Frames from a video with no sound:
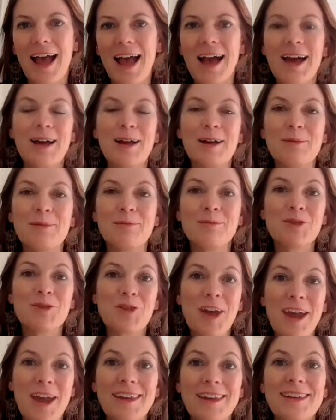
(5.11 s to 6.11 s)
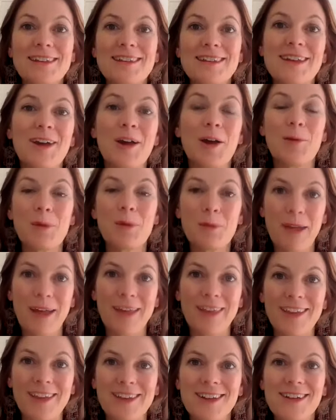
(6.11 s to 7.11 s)
I'm trained as a
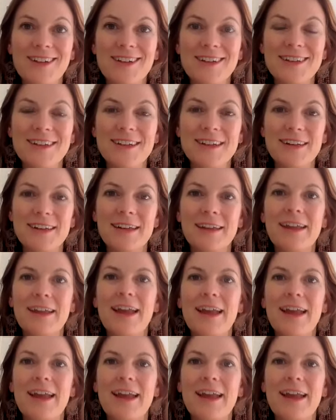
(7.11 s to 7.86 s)
homeopathic doctor